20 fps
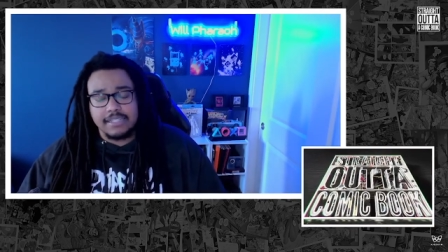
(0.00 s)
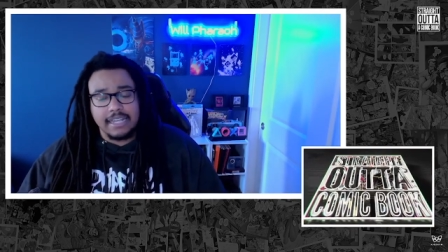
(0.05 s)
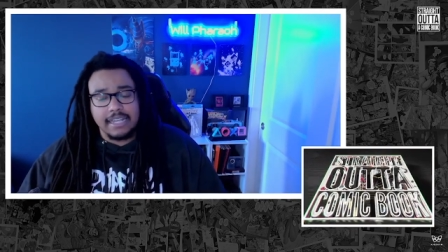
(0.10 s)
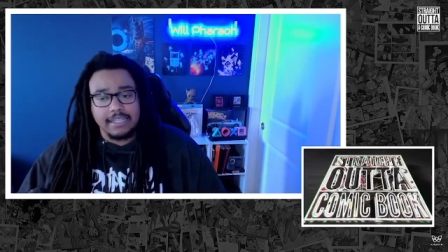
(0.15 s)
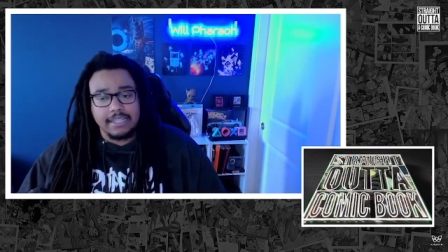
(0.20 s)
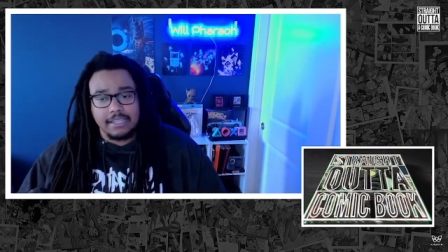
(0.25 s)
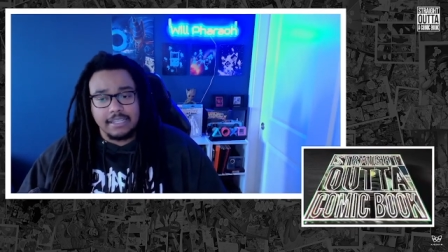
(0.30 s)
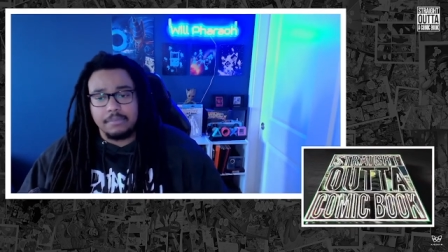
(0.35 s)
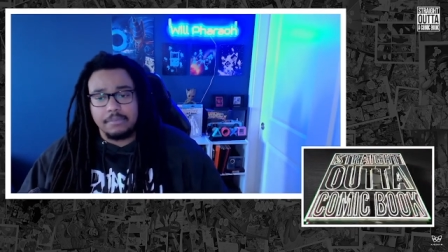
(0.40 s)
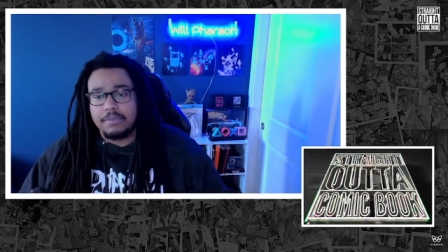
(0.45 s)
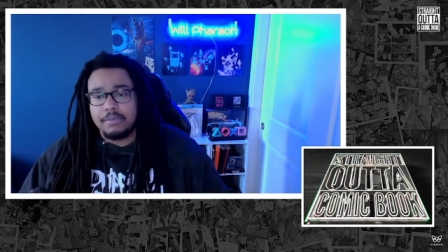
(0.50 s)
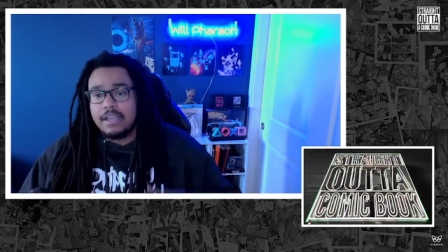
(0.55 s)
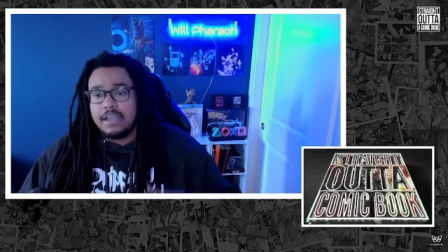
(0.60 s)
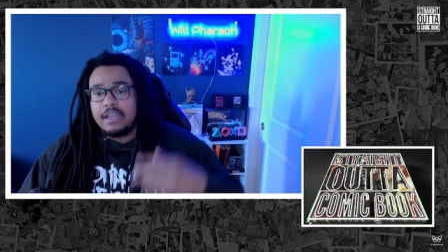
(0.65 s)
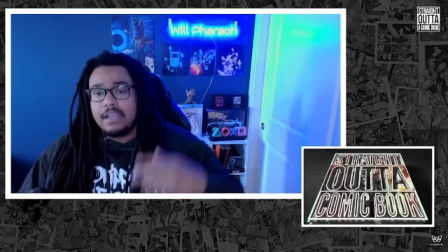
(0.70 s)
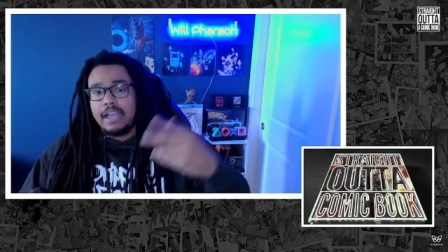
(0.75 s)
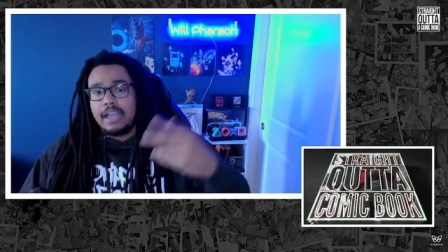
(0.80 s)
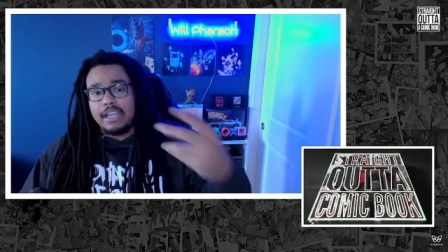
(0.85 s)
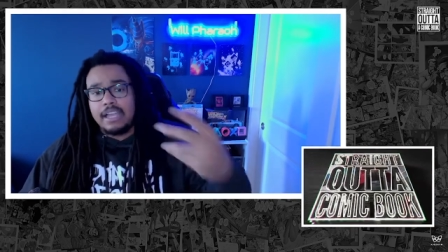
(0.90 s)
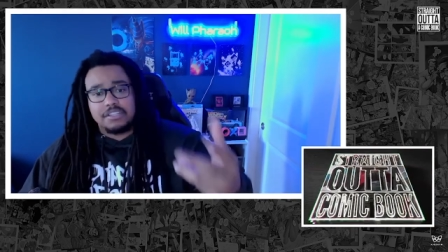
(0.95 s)
that leap
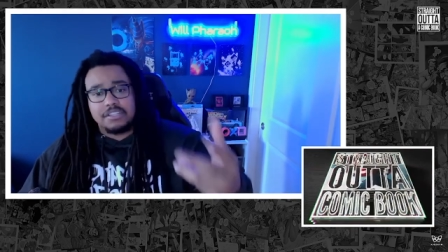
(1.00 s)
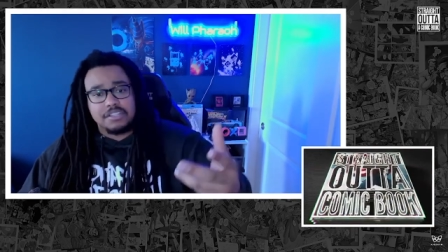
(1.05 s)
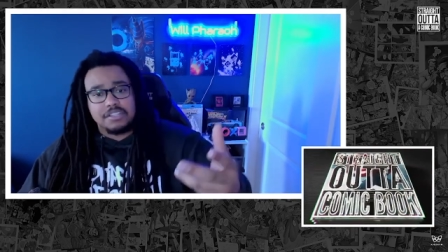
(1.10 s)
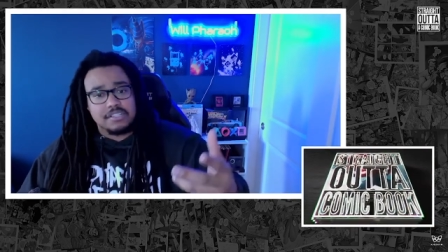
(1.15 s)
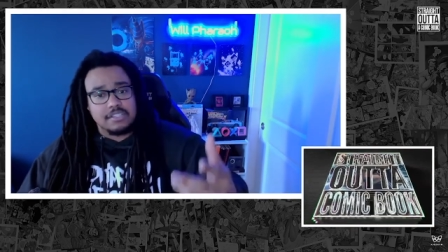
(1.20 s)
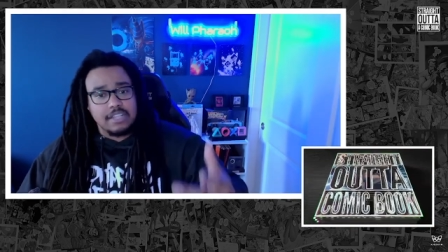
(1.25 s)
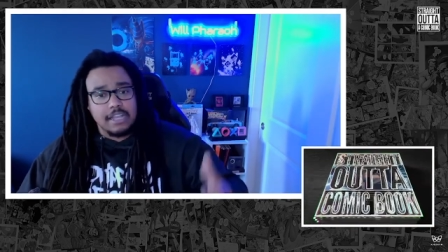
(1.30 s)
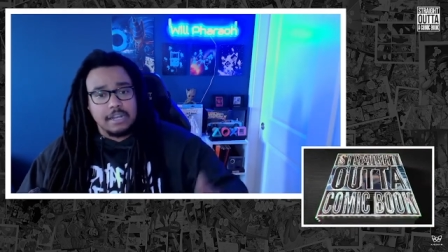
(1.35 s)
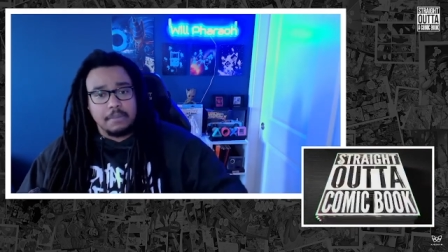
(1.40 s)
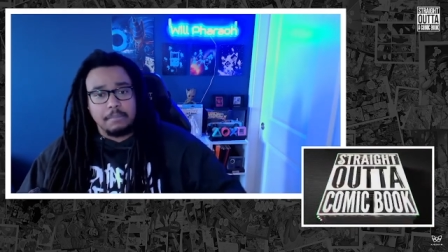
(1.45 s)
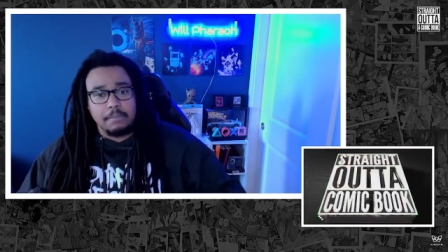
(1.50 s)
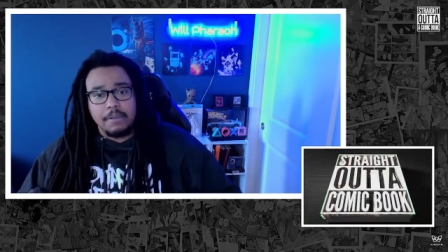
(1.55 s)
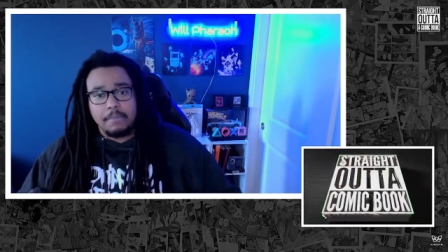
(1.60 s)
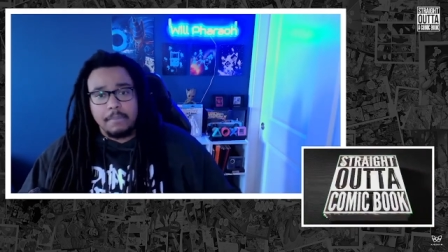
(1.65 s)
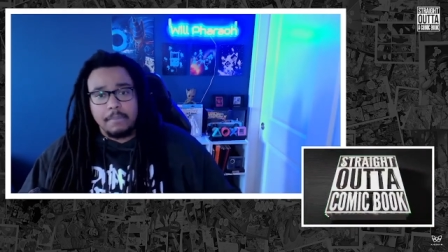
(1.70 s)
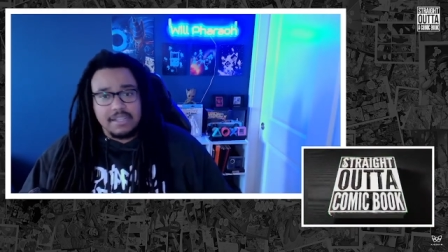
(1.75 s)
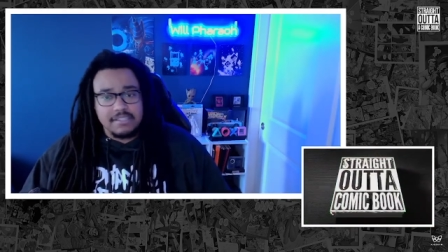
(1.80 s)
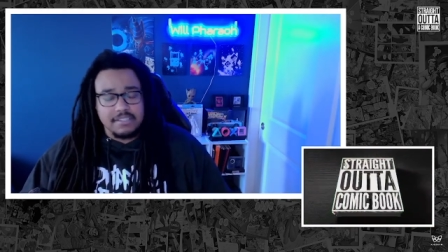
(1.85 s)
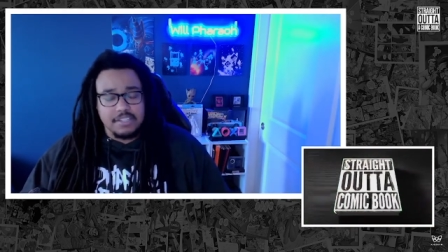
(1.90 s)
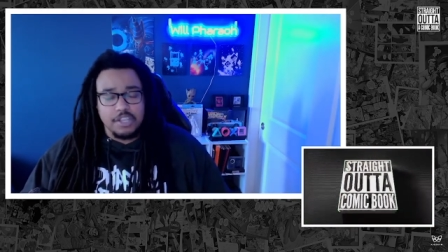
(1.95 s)
and just let it be
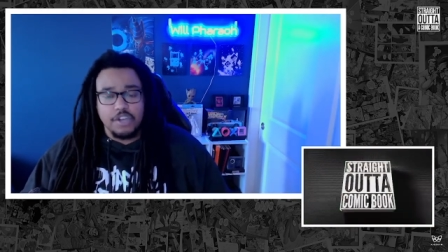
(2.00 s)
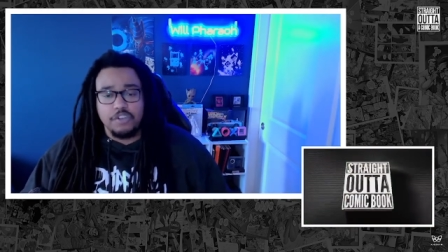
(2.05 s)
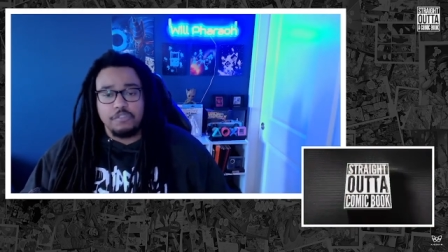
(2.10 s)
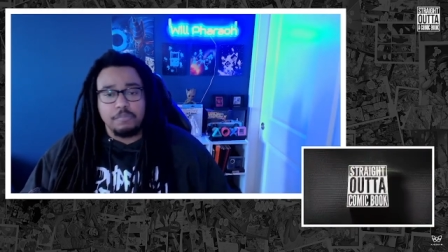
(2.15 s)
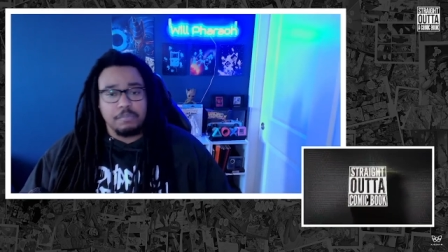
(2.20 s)
myself,